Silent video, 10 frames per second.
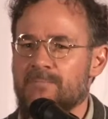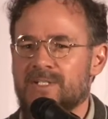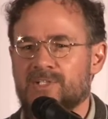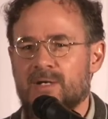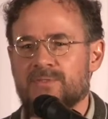My
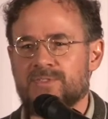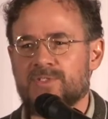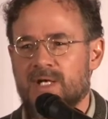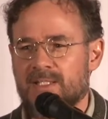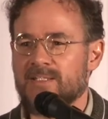job is to
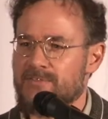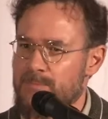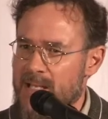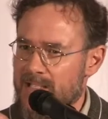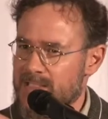try to live in
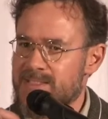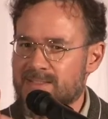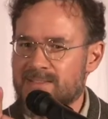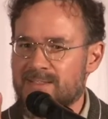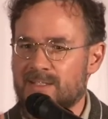
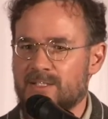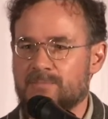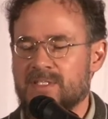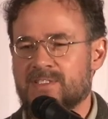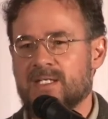balance as
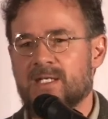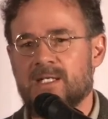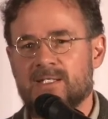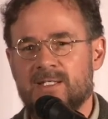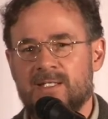best I
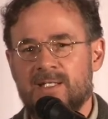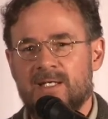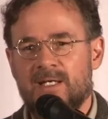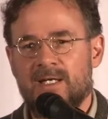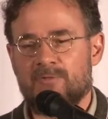can
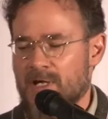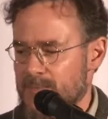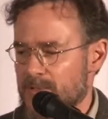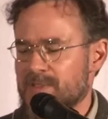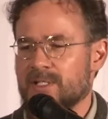and write
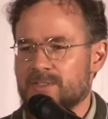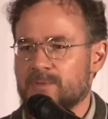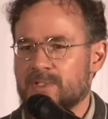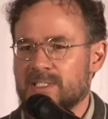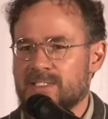about that
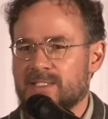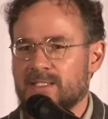experience.